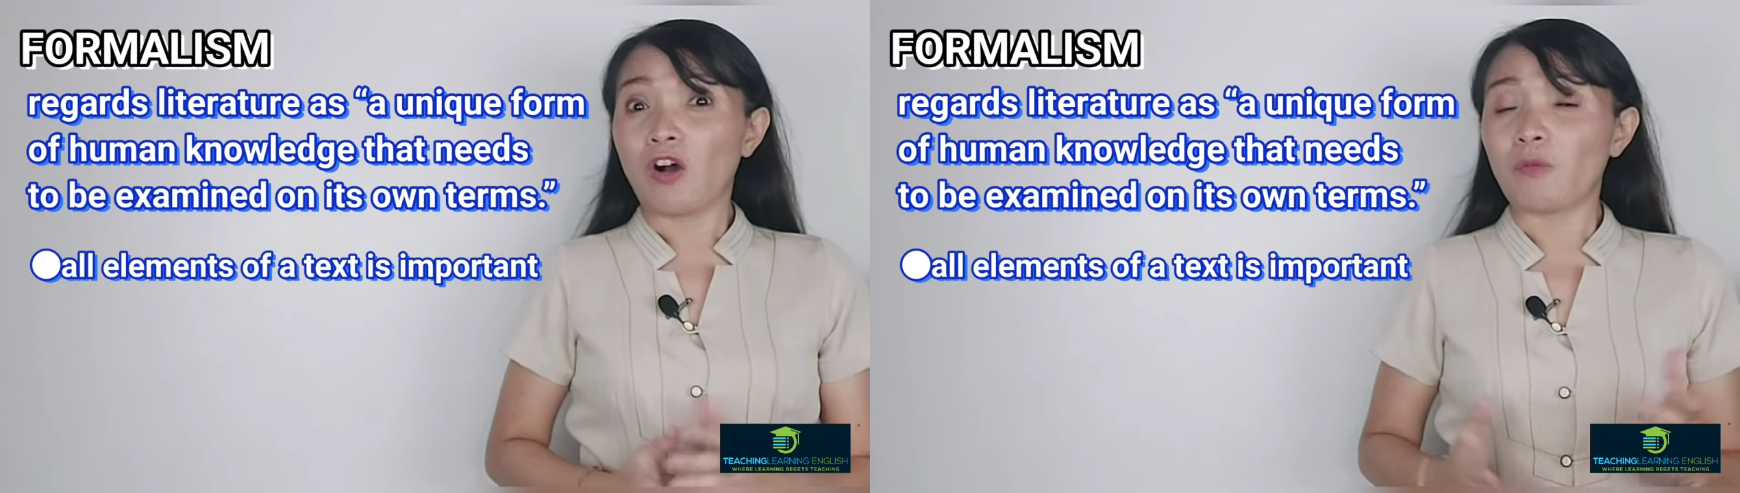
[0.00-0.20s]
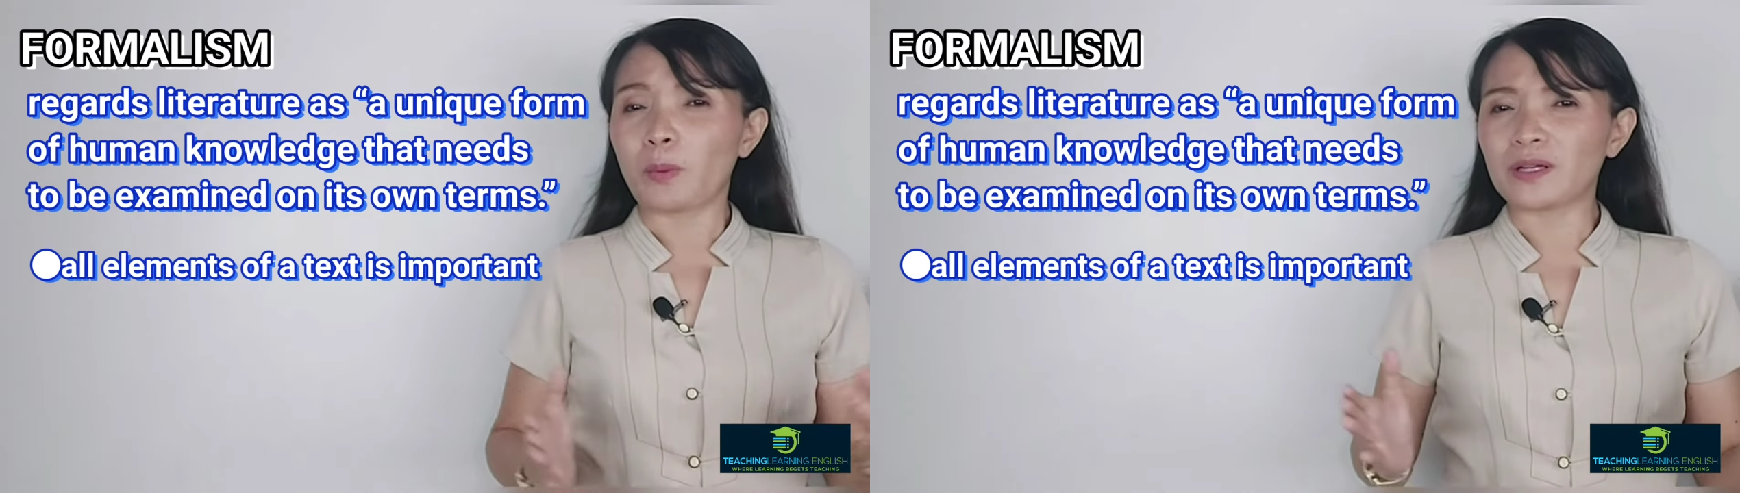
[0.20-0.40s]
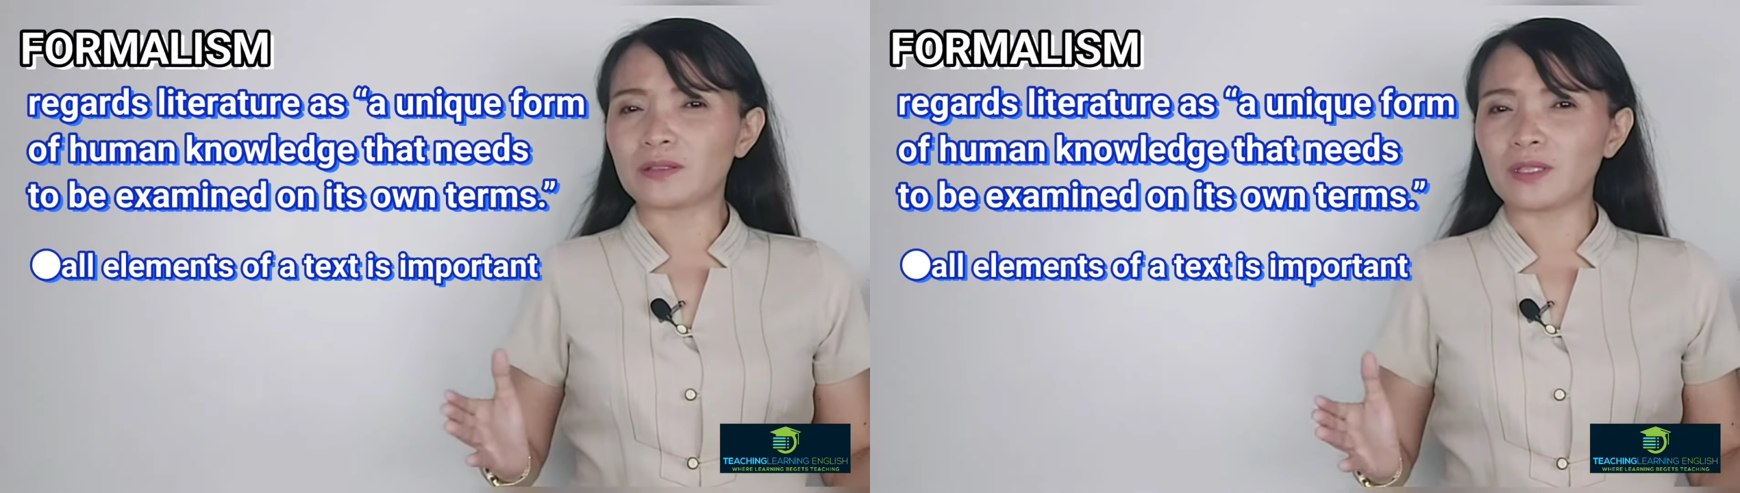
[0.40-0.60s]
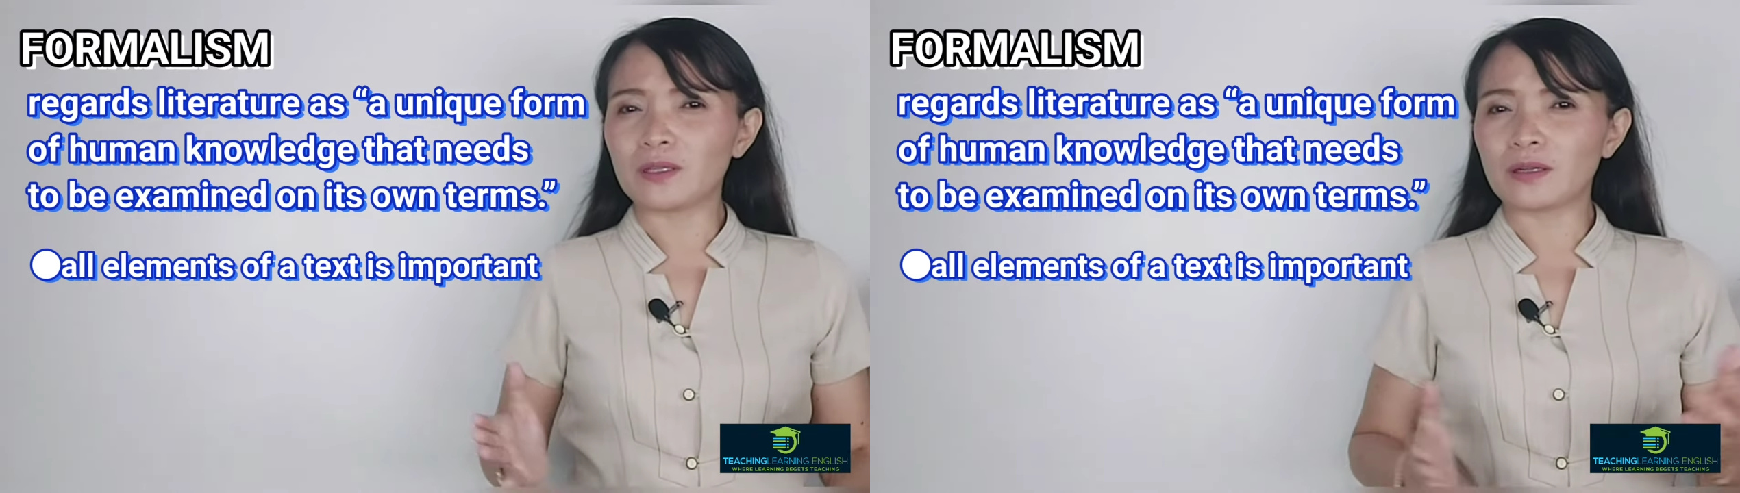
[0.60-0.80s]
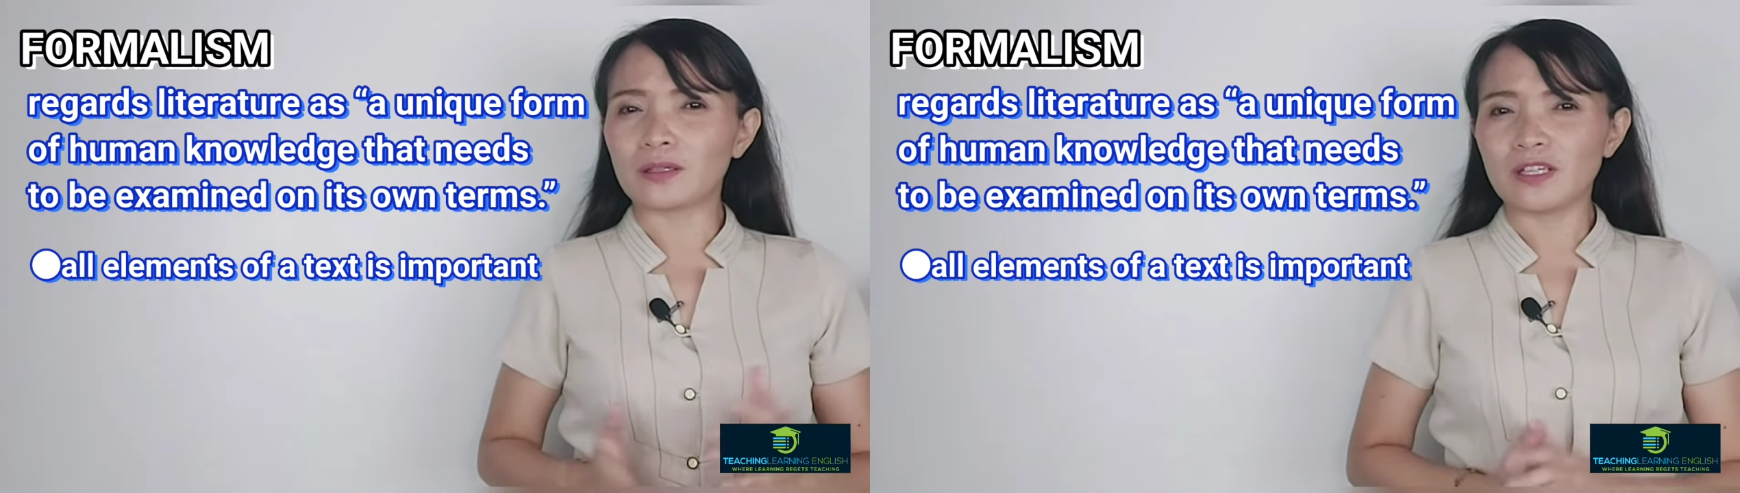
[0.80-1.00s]
Of
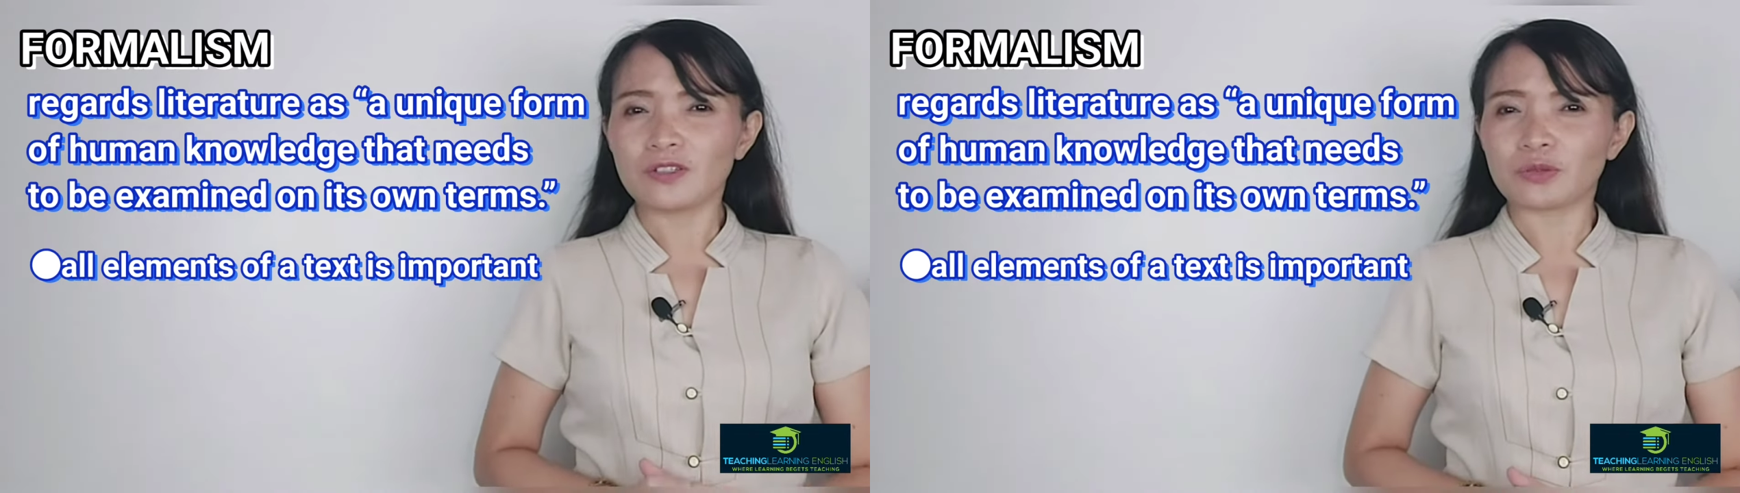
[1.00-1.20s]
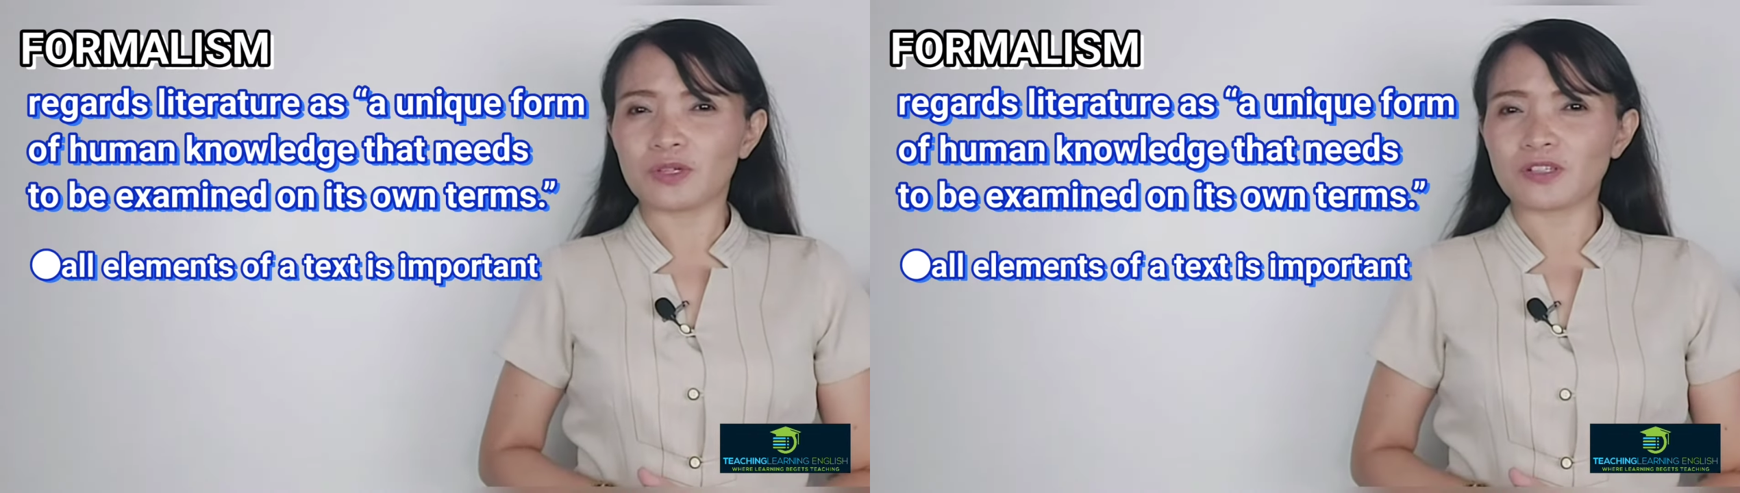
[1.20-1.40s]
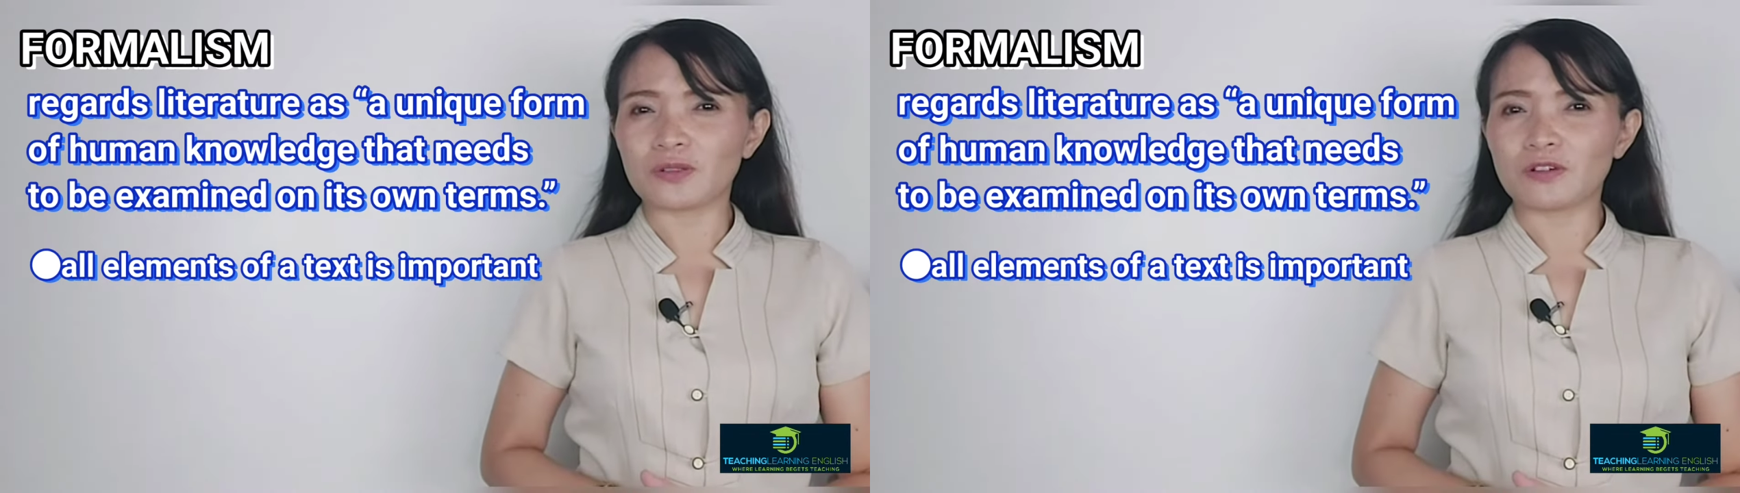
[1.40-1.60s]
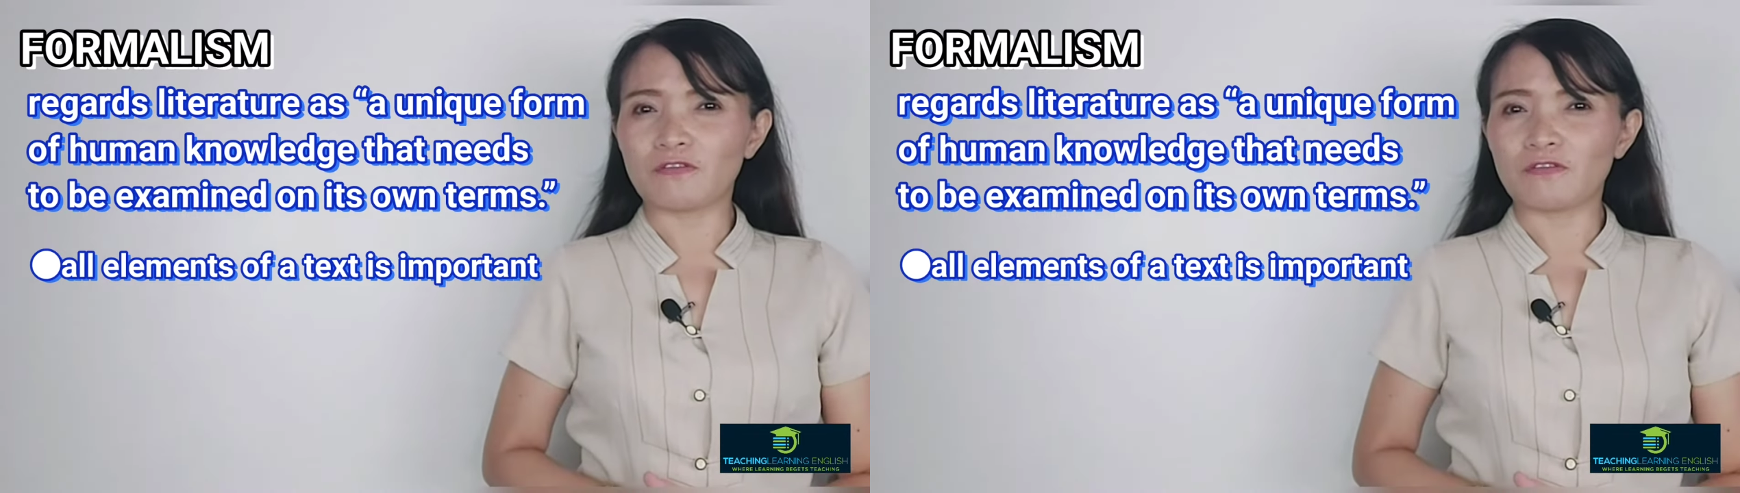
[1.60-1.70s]
particular interest to